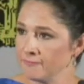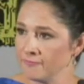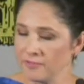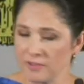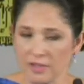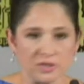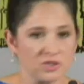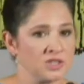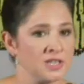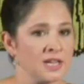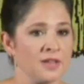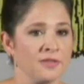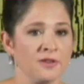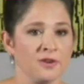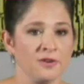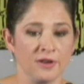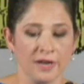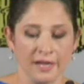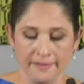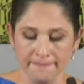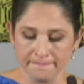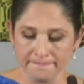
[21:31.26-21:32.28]
flushed down the
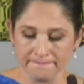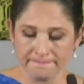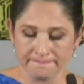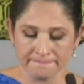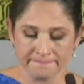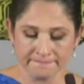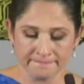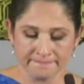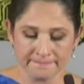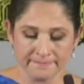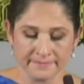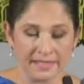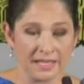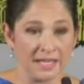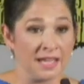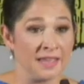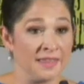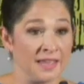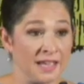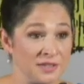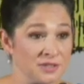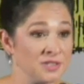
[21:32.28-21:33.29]
drain.
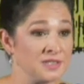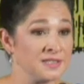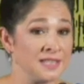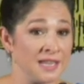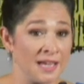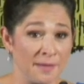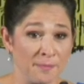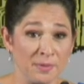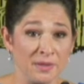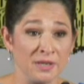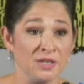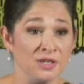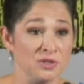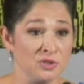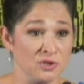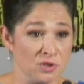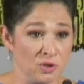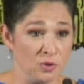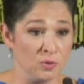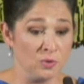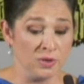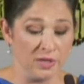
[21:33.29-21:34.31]
And that just happened in
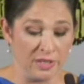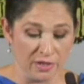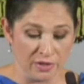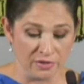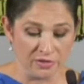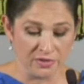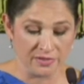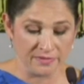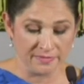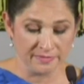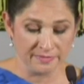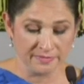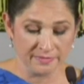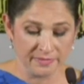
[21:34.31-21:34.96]
two years.